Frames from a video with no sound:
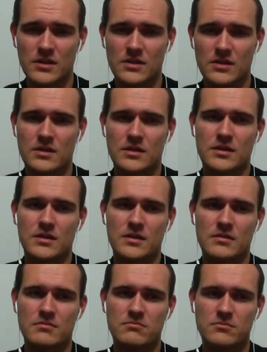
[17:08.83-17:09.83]

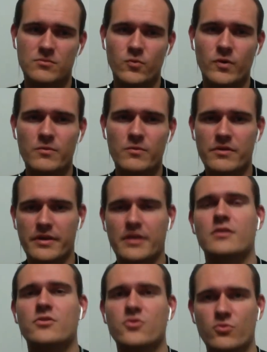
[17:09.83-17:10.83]
we were
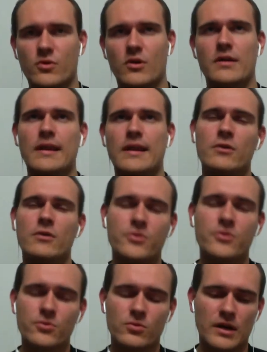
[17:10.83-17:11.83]
thinking to allow
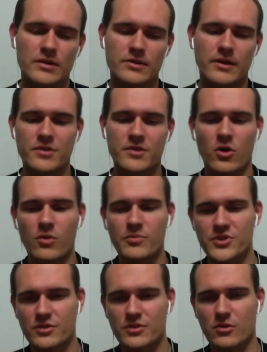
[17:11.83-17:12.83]
you to have the
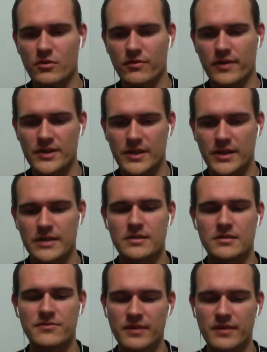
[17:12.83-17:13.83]
option of actually
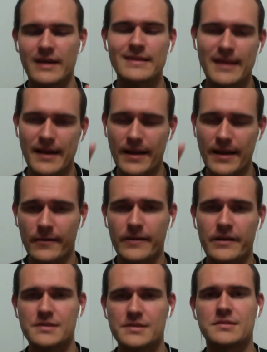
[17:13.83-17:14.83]
define the
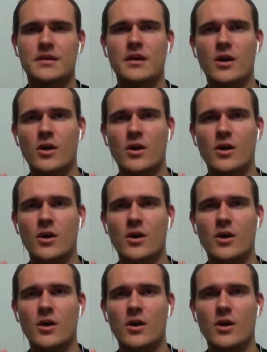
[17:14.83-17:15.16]
areas